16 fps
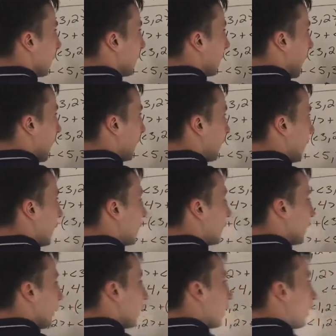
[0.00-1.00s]
exact
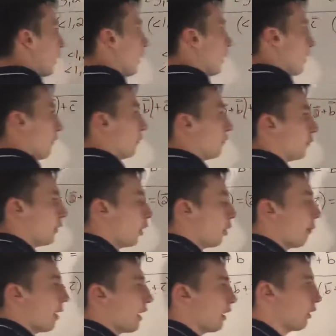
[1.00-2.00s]
answer
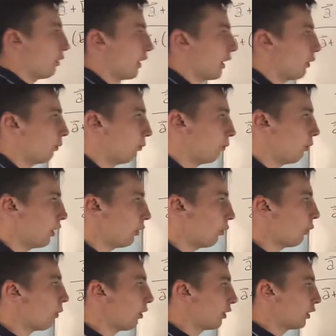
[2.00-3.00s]
no matter in what
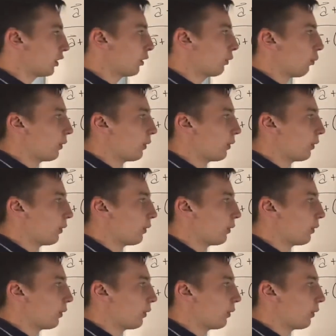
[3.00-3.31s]
order